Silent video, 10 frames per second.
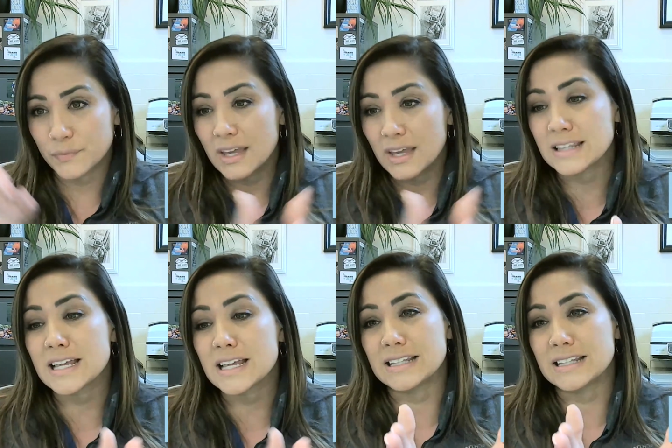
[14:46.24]

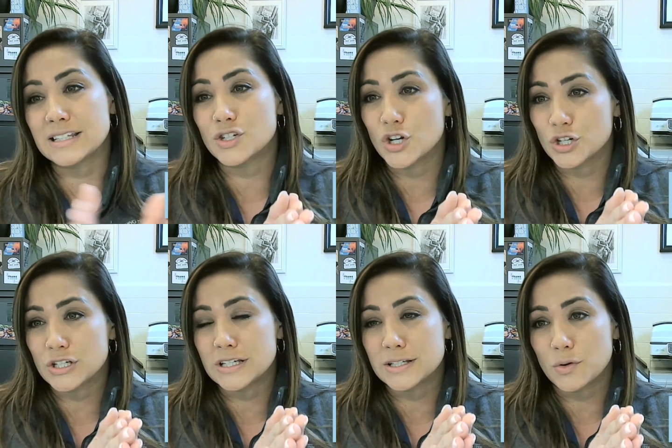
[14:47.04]
it's
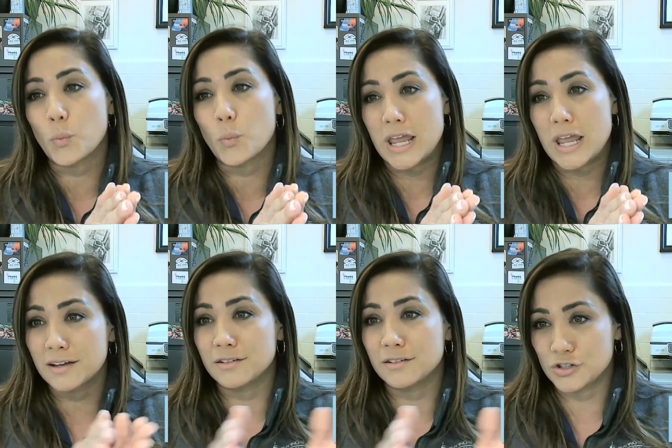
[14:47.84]
Nurses Week,
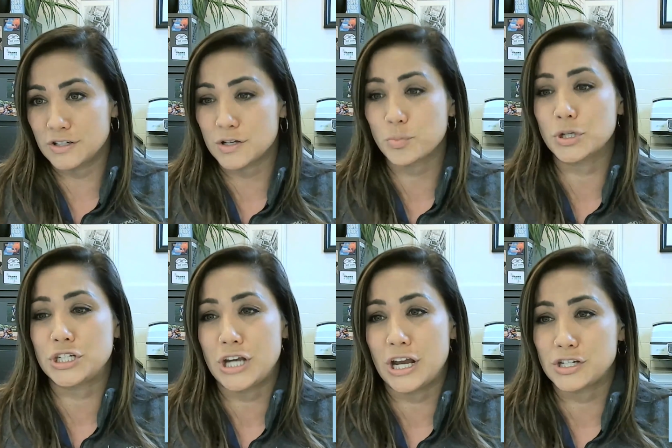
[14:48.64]
Nurses
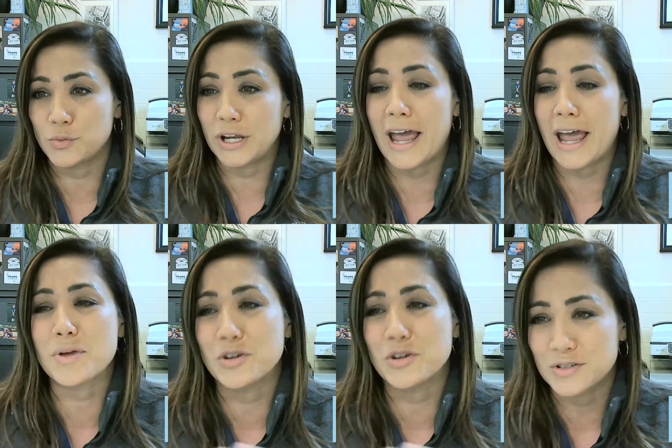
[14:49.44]
Appreciation Week.
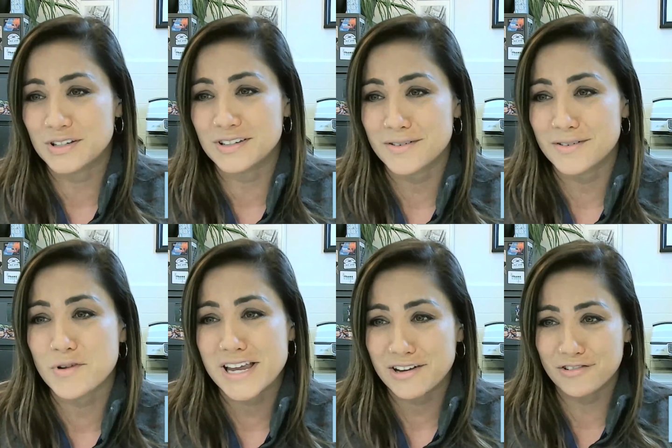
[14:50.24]
Happy Nurses
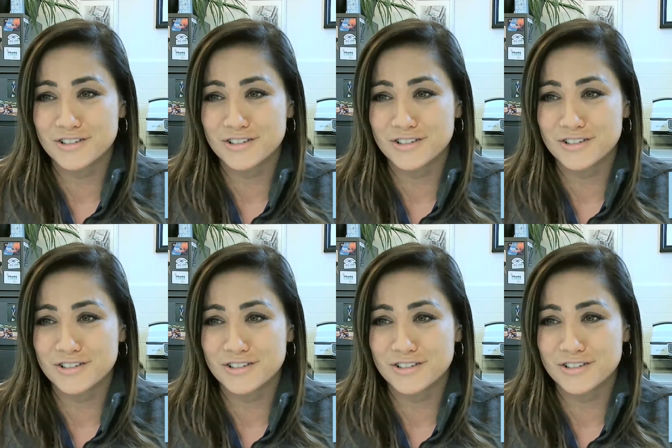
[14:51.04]
Week.